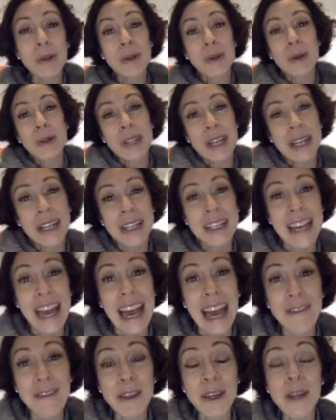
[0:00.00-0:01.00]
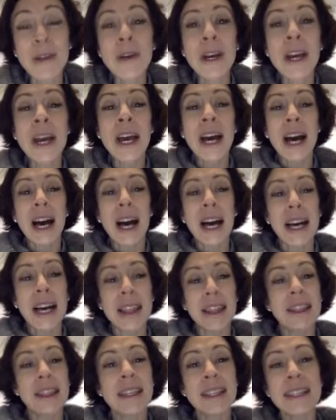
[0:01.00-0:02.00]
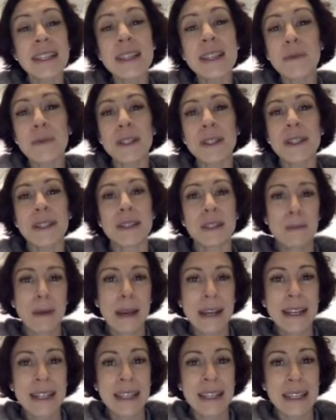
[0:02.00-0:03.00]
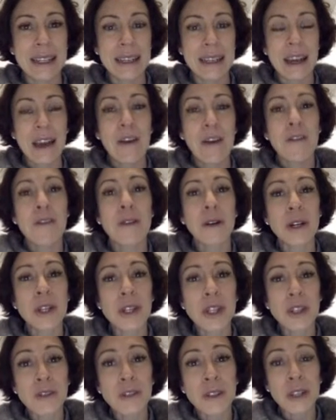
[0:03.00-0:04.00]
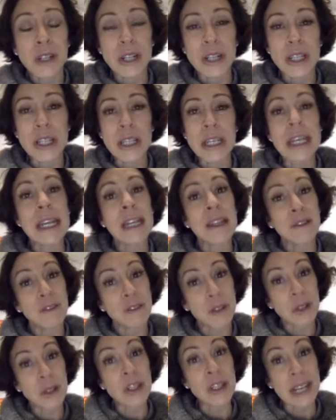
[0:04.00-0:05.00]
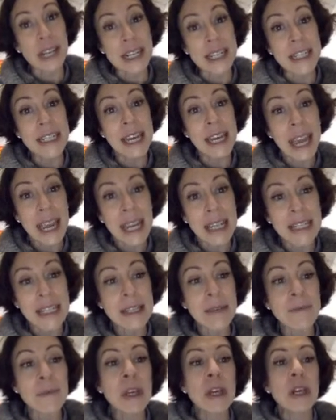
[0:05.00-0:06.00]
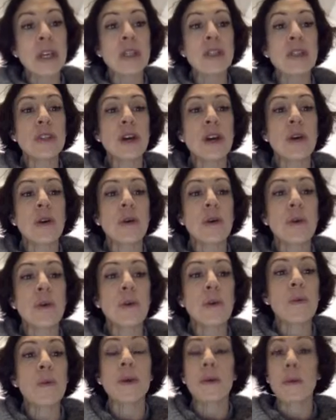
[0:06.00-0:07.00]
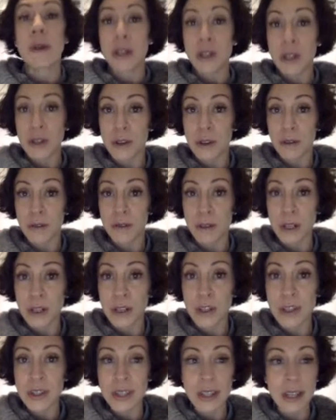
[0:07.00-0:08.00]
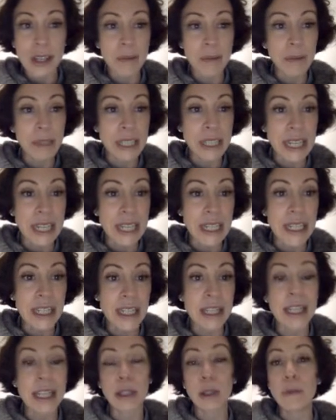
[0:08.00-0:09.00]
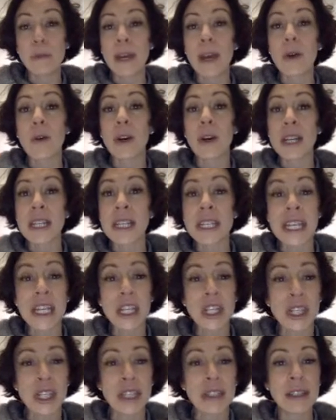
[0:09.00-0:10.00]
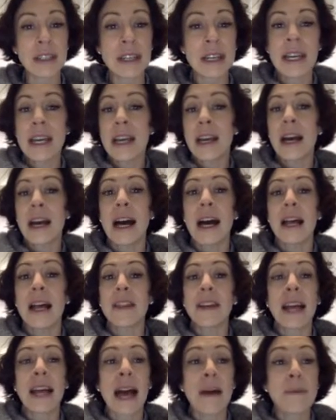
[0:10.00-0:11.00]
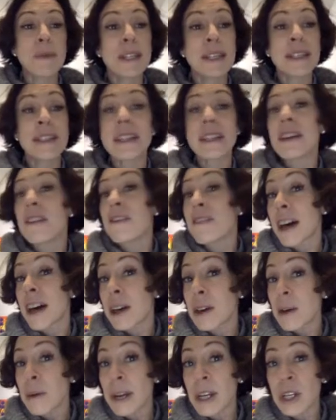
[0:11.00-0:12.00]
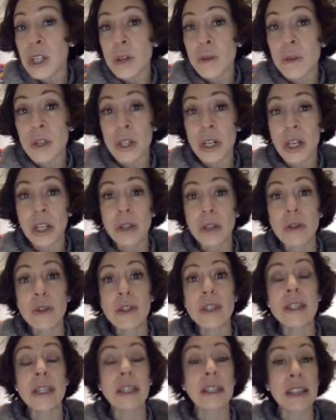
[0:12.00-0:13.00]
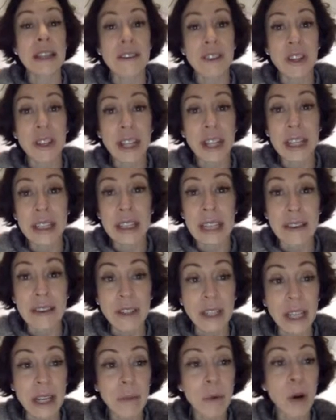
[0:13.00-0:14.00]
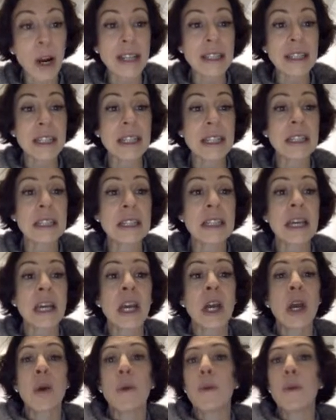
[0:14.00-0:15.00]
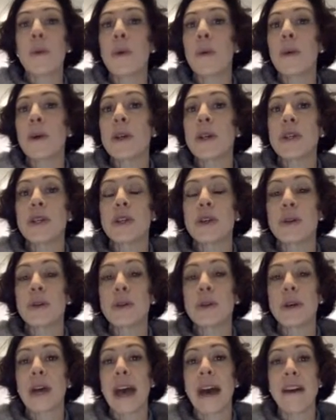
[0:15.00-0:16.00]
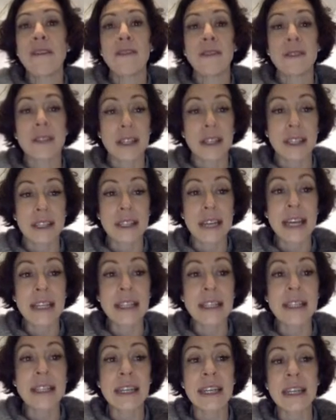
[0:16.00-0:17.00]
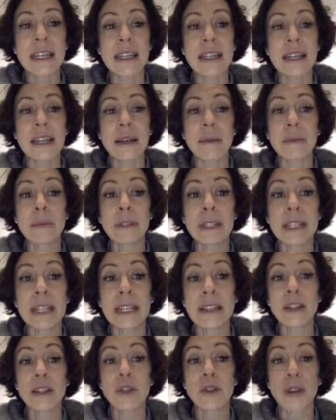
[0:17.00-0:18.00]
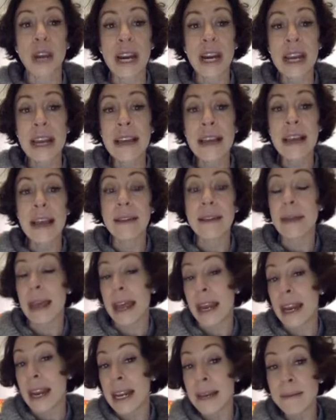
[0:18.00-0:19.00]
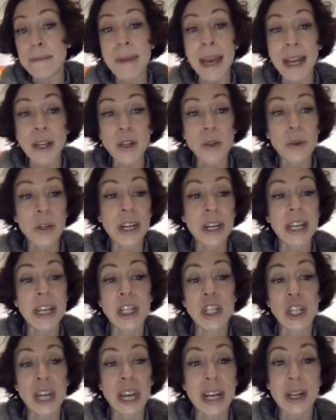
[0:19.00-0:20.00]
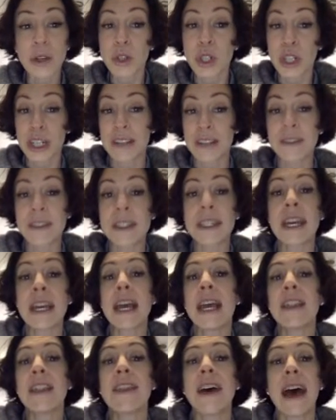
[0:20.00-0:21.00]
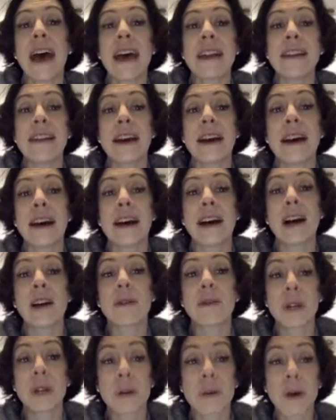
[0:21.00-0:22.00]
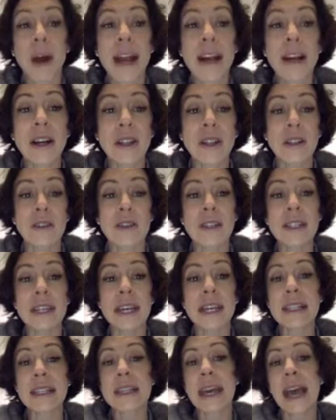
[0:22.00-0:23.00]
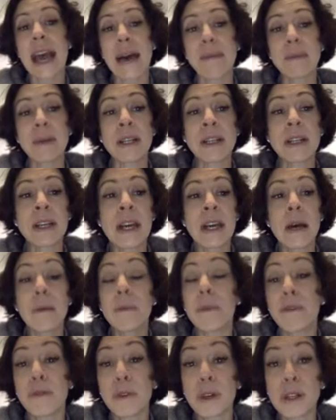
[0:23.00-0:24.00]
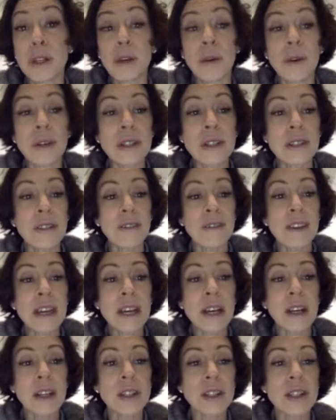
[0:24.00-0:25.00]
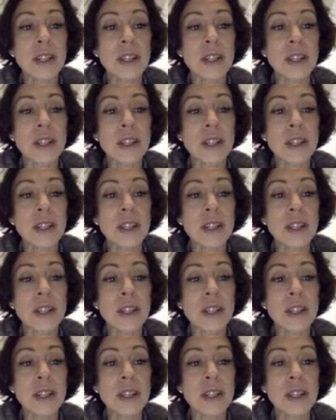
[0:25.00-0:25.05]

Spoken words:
We're so excited to have you. This is what's expected for a shift nurse in the first 90 days. So we want you to first complete the Allume orientation, the competency evaluation, which includes the leveling process. We want you to have success in completing the training and any mentoring and shadow shifts that are required. So this has to happen before you go into the field.